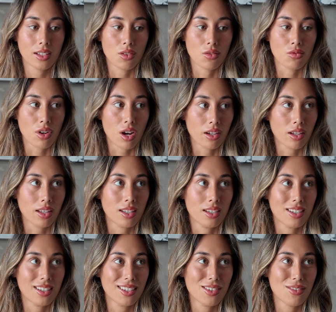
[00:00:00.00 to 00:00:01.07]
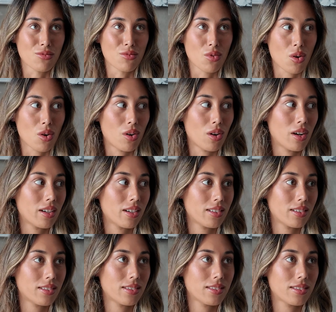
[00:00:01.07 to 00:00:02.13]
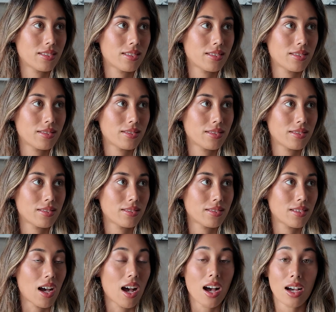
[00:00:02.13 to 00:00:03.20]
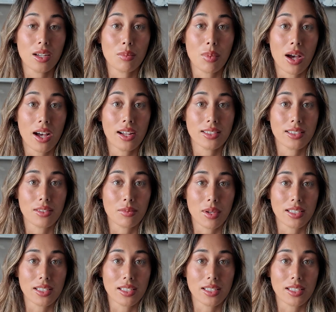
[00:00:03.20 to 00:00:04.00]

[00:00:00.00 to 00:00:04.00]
rugged, raw, hard parts of